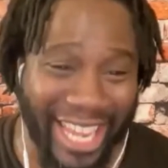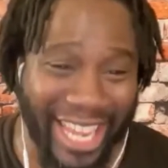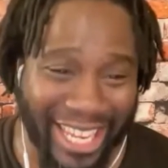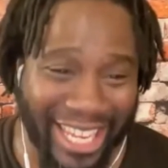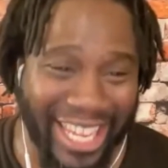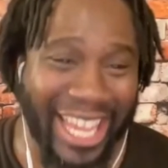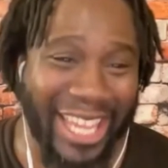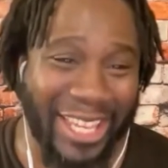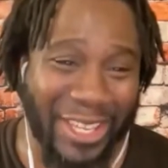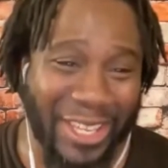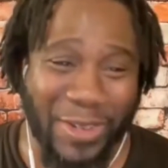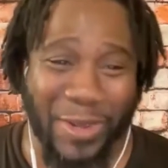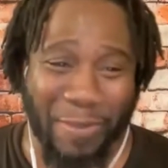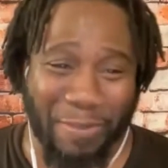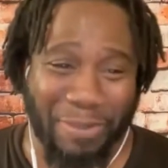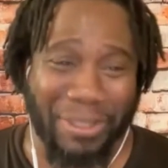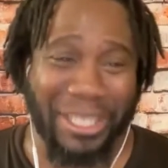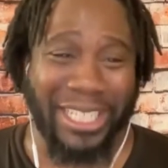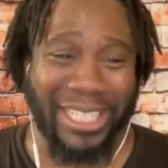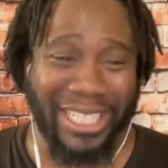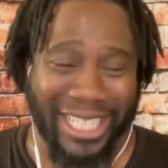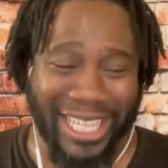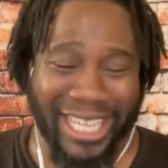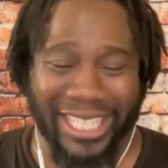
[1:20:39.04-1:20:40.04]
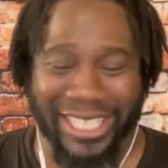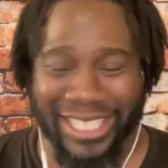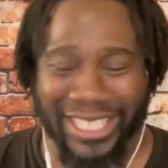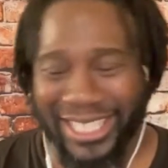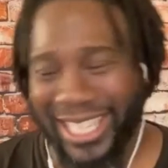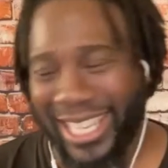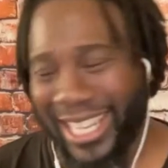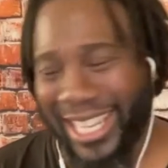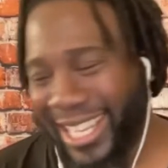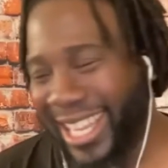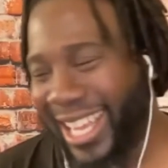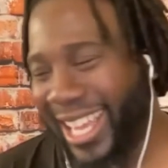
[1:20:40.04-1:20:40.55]
Yeah, you completely
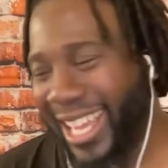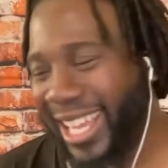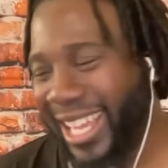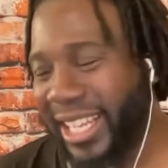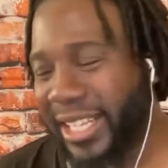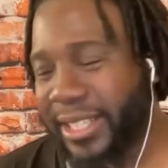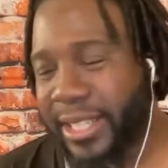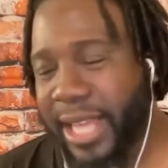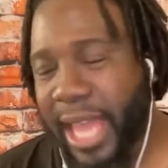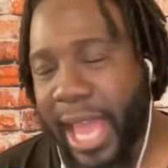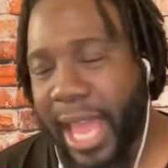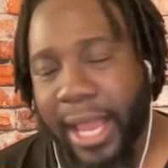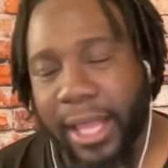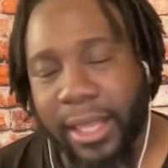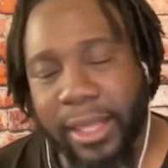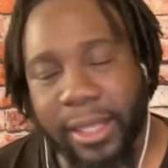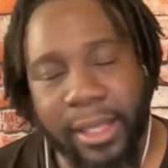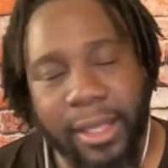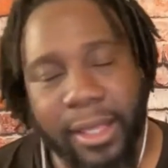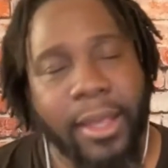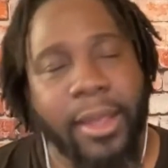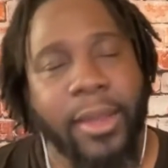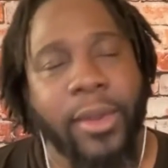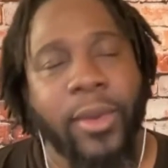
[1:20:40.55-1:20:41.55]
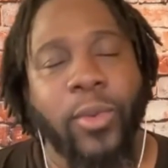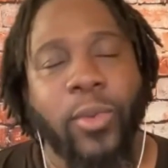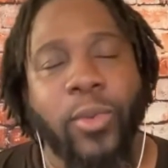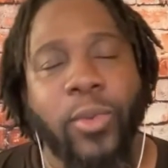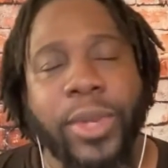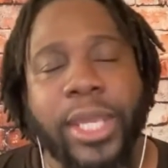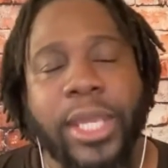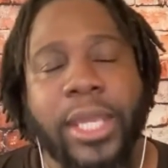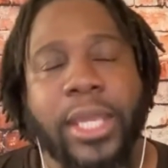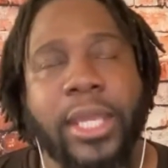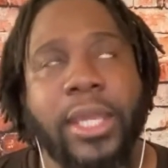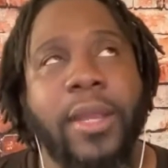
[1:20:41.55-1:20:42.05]
understand. Yeah, exactly.
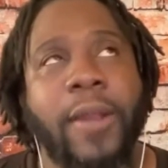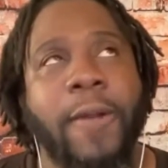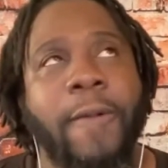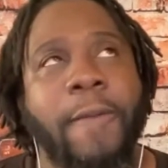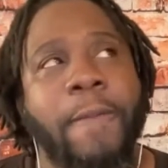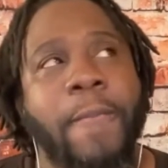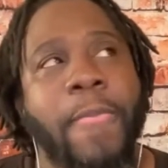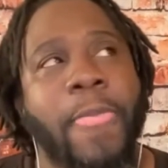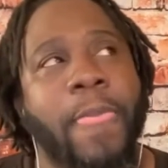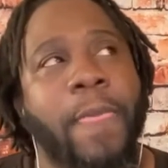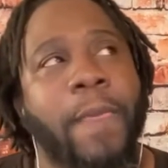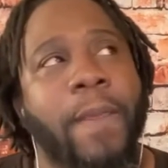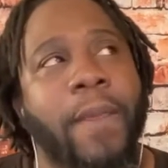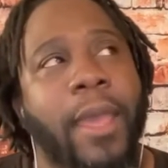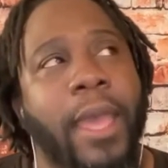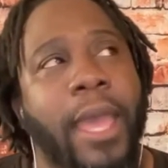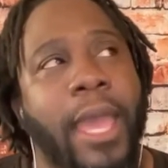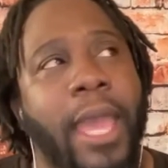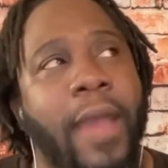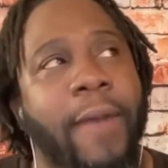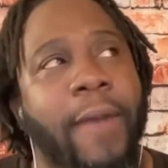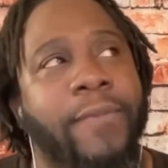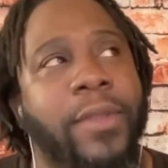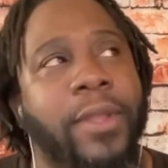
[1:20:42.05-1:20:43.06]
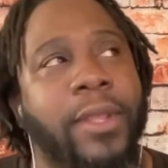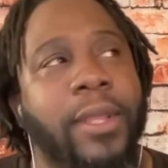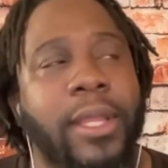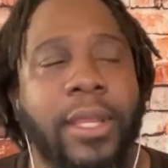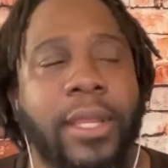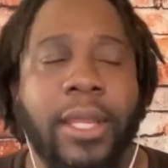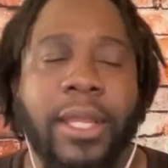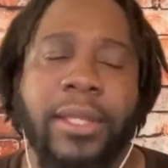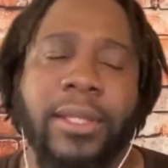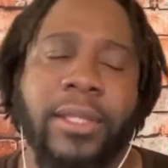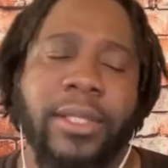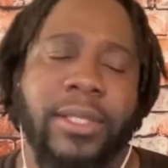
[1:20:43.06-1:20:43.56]
We have to,
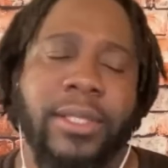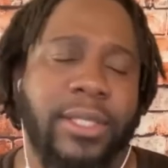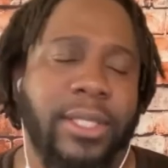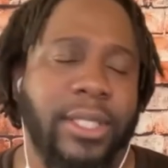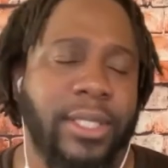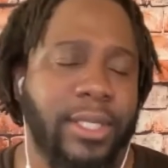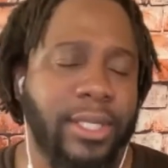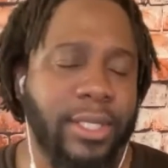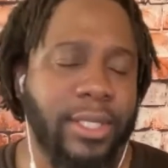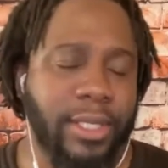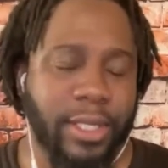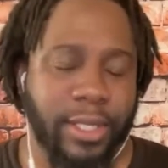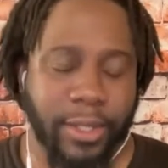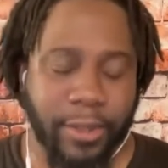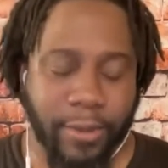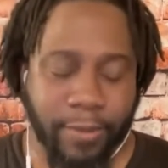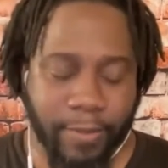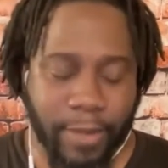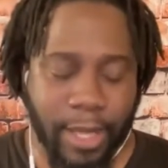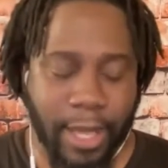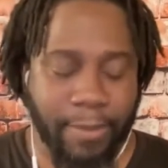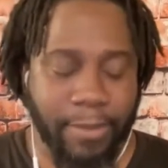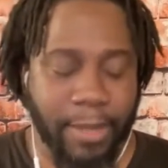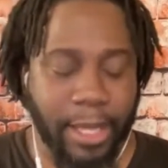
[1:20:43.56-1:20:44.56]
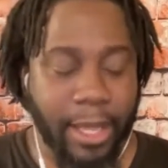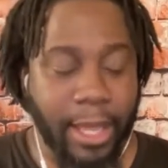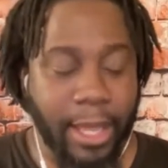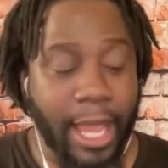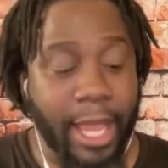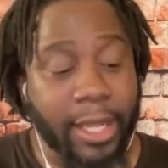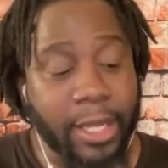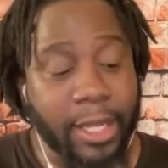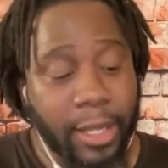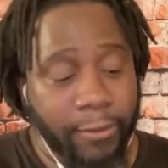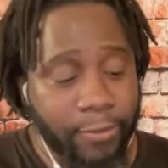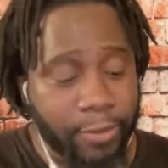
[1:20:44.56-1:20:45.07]
and this is a deal.
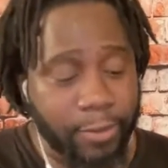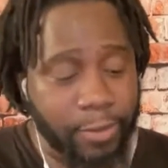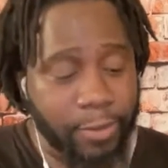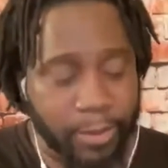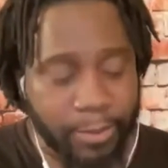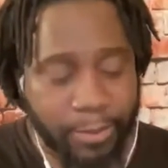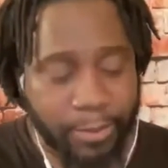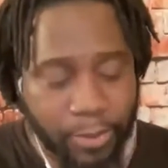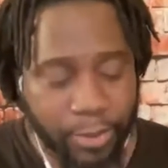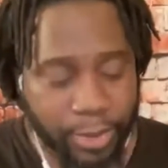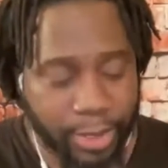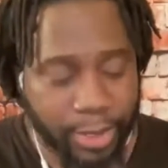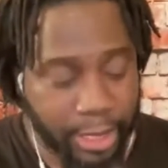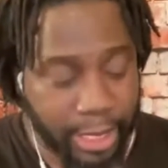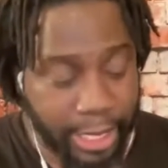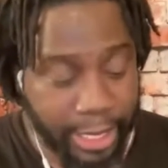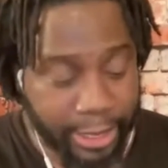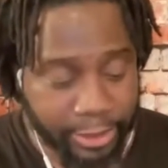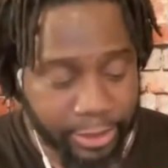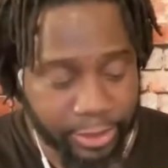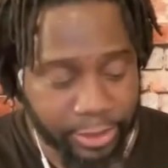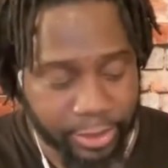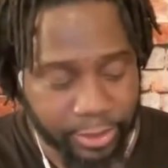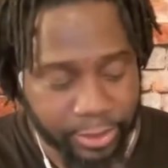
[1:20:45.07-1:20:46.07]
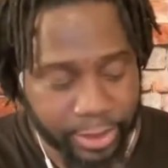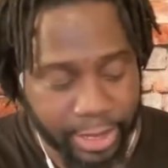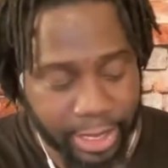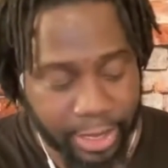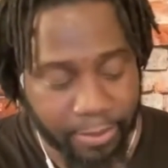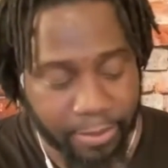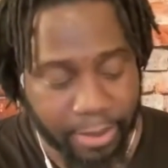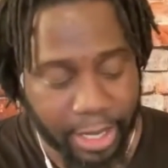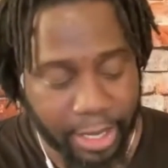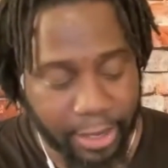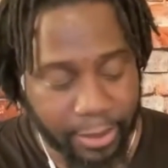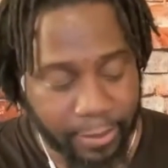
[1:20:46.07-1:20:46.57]
I come from the poor class. There's no doubt
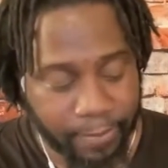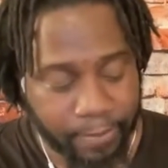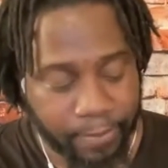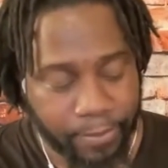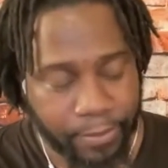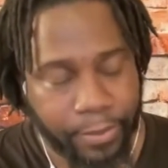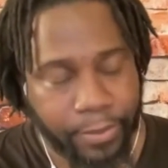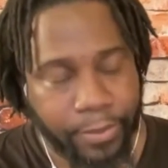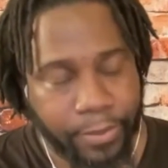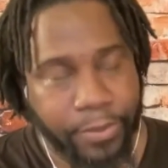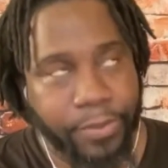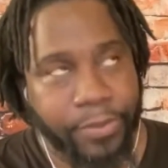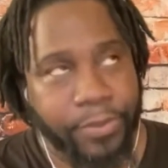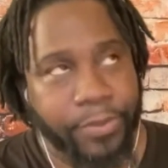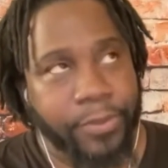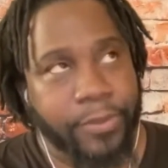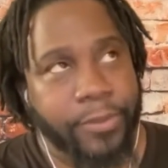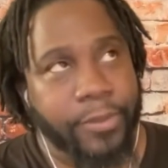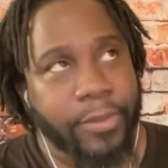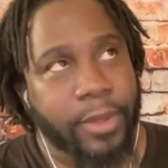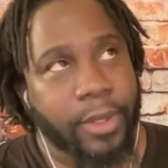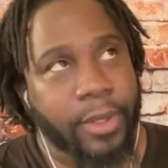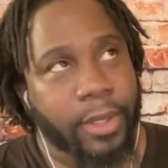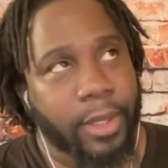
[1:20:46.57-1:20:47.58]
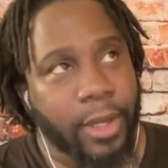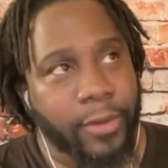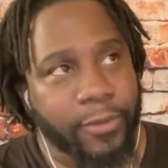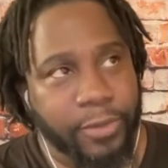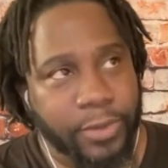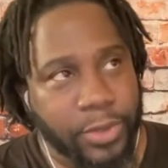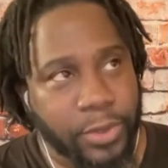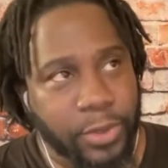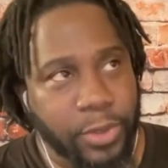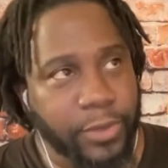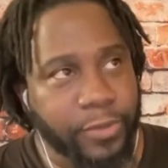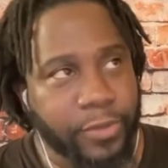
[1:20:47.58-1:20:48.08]
about it. I come from
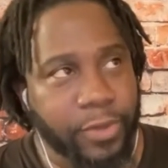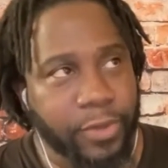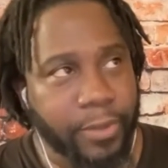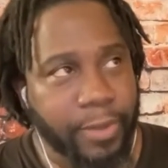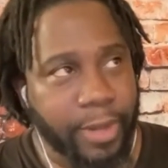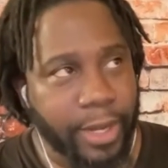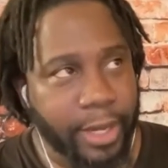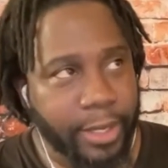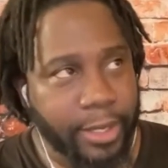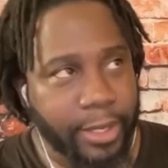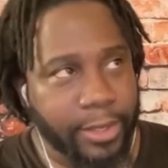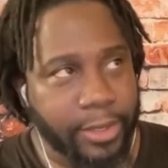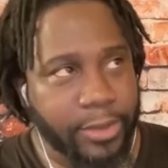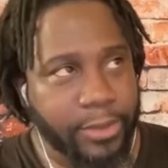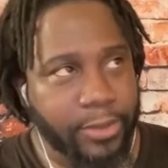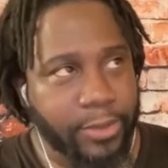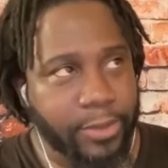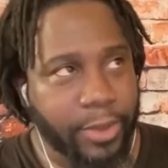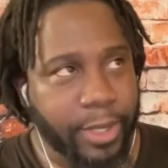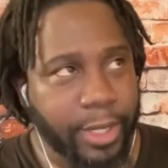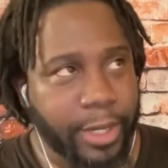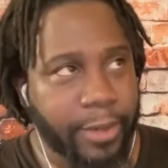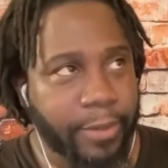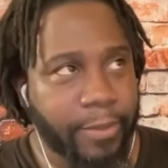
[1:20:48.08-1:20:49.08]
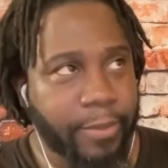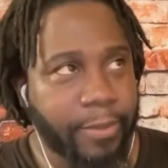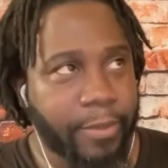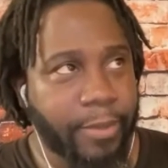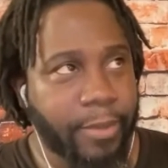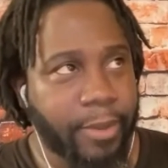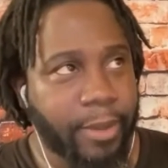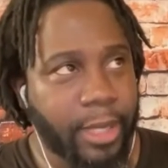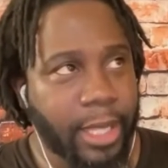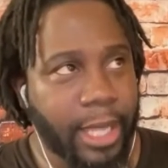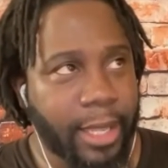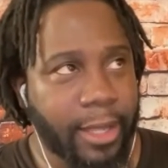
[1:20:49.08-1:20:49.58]
two different Americas where,
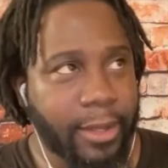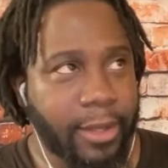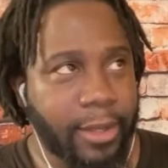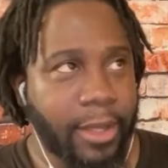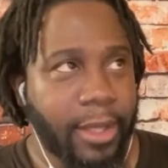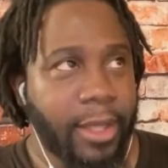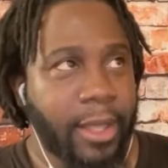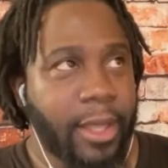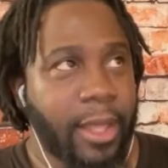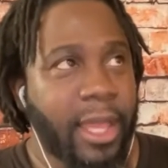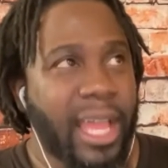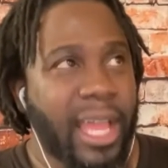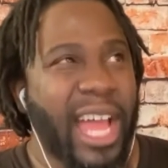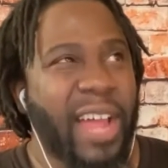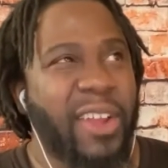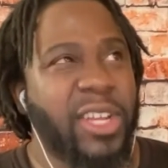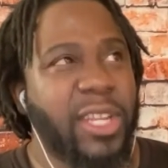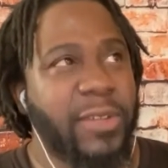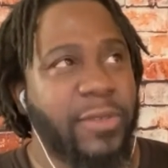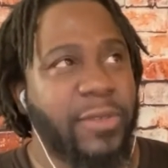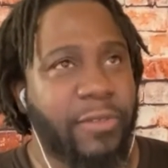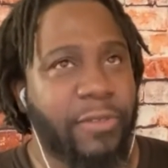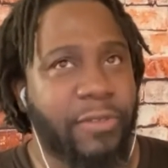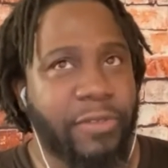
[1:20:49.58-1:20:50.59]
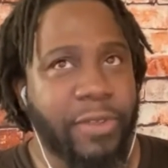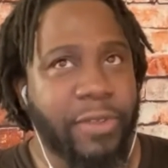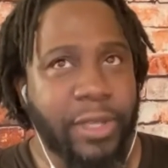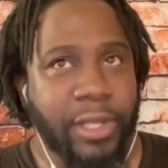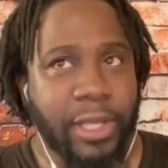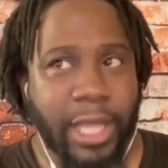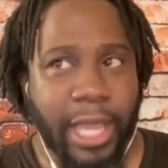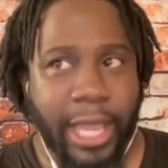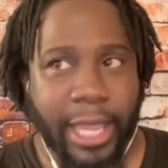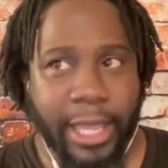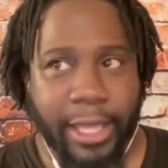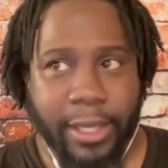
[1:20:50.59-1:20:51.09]
like, I don't even feel
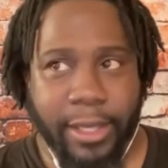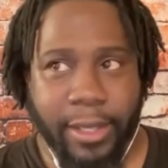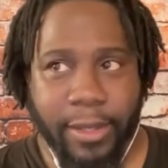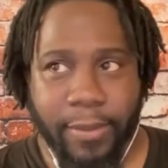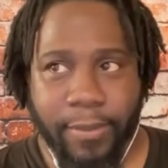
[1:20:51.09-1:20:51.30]
like, so